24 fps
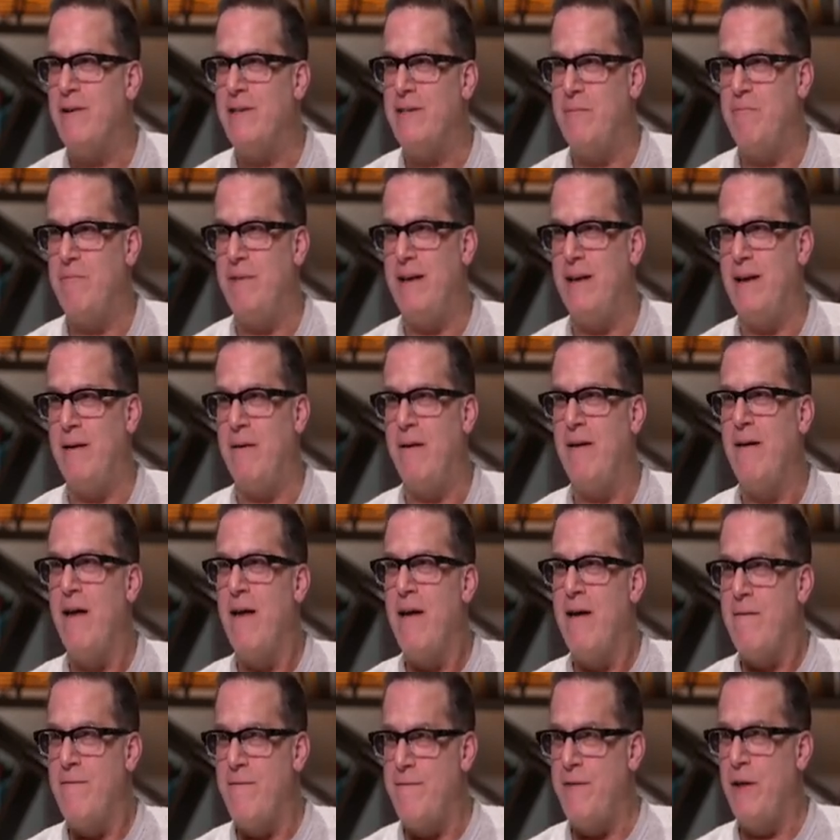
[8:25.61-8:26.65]
to be a
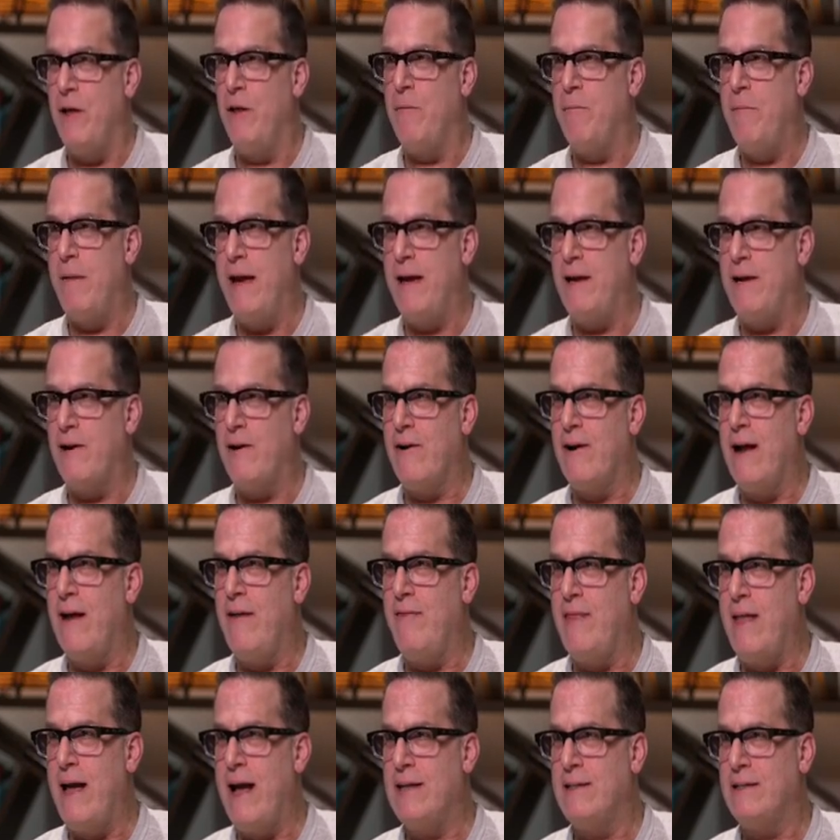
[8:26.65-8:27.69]
filmmaker?
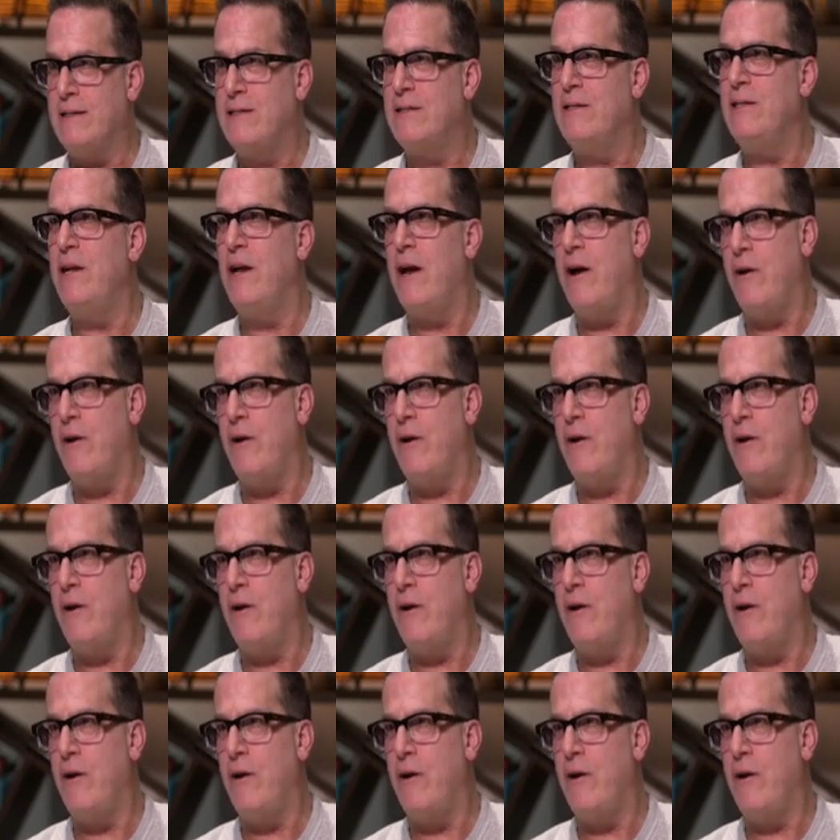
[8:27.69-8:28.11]
And that, you